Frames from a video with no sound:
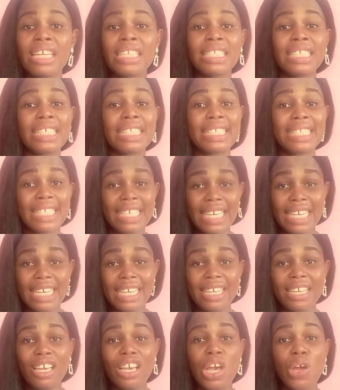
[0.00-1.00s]
The
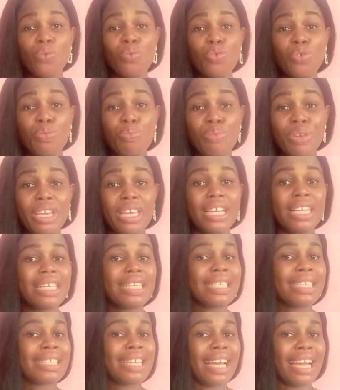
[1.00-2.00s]
T will be
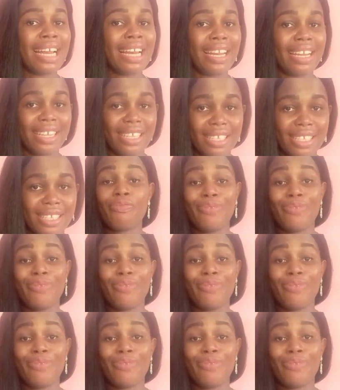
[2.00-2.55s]
silent.